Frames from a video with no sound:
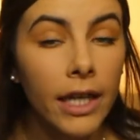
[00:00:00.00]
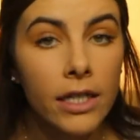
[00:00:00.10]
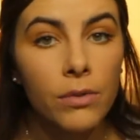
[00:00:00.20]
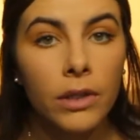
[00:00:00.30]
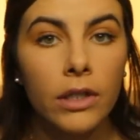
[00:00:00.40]

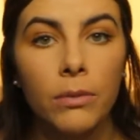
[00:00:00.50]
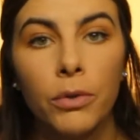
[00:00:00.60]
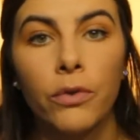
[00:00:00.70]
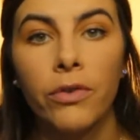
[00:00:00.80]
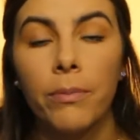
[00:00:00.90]
Alright, next
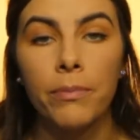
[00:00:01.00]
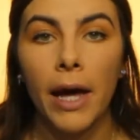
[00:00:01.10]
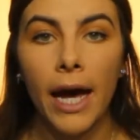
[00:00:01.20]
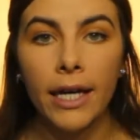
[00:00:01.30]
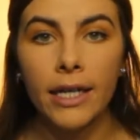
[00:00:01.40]
we're gonna
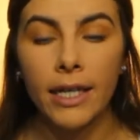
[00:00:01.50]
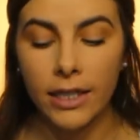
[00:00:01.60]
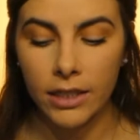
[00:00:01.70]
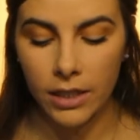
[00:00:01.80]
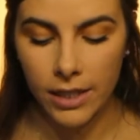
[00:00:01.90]
move
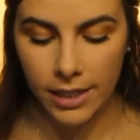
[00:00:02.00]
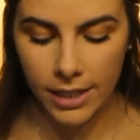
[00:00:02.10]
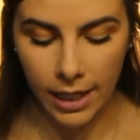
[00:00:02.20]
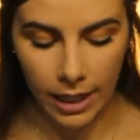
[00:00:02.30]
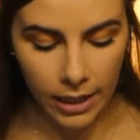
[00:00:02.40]
back
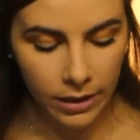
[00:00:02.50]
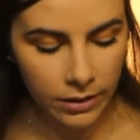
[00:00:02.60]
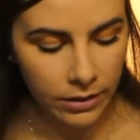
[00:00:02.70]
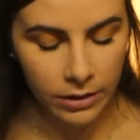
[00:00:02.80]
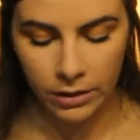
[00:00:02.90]
into the
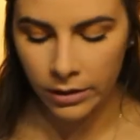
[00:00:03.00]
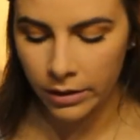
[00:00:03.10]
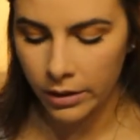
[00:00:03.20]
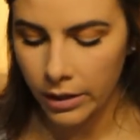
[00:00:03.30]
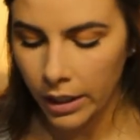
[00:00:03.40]
skin.
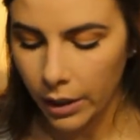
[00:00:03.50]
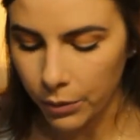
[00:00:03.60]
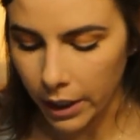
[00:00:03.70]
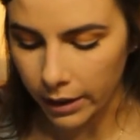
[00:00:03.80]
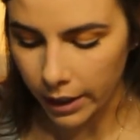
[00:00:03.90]

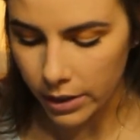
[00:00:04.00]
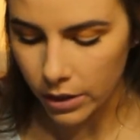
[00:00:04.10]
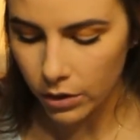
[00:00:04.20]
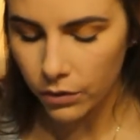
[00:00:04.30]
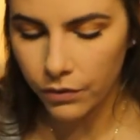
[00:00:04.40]
And what
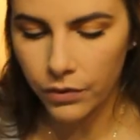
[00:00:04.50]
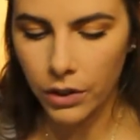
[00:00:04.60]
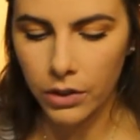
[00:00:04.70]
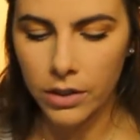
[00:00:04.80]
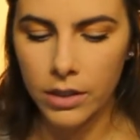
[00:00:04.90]
I'd like to
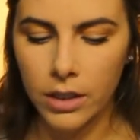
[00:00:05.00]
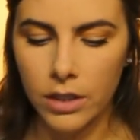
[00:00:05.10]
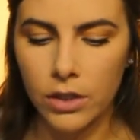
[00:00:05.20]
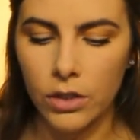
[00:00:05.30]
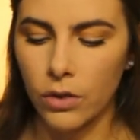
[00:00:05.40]
do
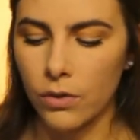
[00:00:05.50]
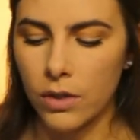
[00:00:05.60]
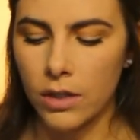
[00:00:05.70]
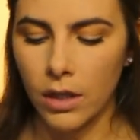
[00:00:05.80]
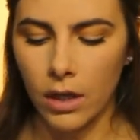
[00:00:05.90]
first is
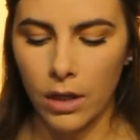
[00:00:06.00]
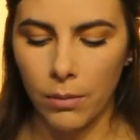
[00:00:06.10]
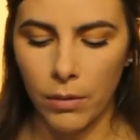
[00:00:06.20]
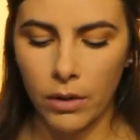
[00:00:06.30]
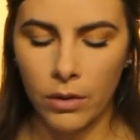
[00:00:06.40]
do
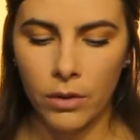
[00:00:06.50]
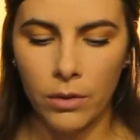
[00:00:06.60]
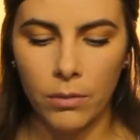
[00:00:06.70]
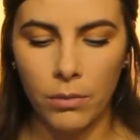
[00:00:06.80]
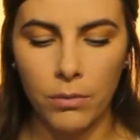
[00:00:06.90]

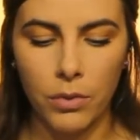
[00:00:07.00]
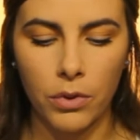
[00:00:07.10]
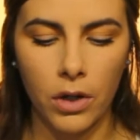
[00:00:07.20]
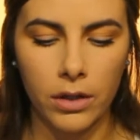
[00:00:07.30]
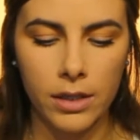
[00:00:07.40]
some
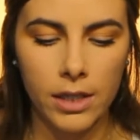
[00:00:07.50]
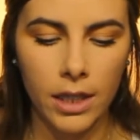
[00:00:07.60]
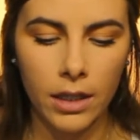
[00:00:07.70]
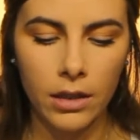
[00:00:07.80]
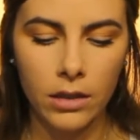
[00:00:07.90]

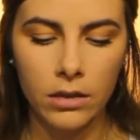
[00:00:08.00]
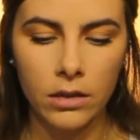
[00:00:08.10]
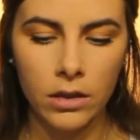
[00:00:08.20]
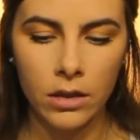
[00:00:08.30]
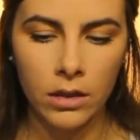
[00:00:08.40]
bronzing.